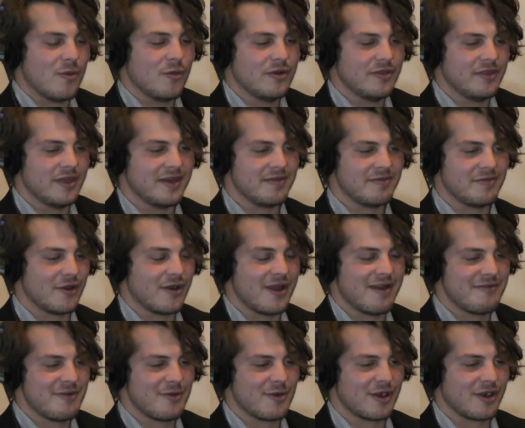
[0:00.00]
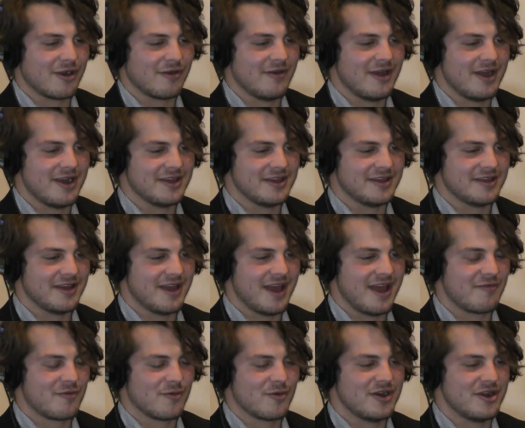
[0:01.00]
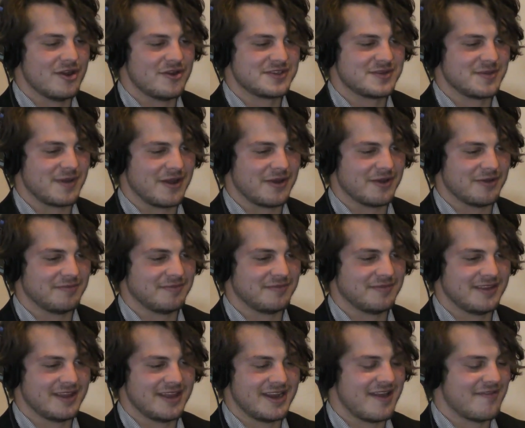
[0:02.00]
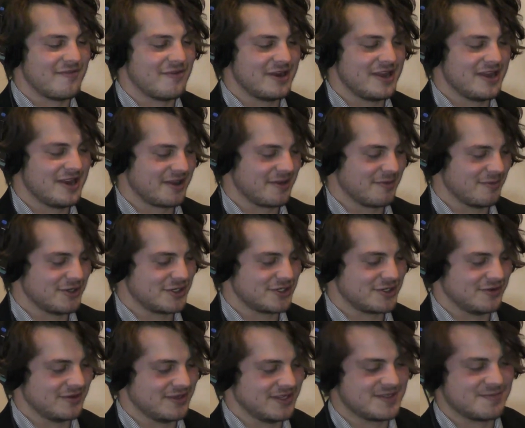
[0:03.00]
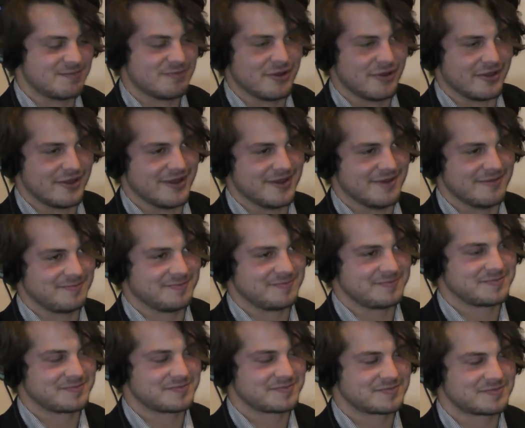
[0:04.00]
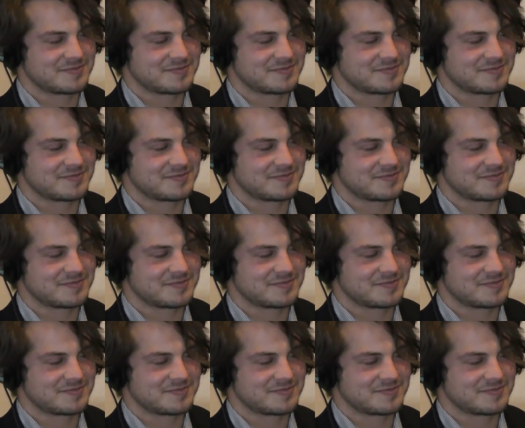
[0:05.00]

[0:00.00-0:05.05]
why would they? They're everywhere already. Everyone knows about them. They never need a commercial. It's brilliant.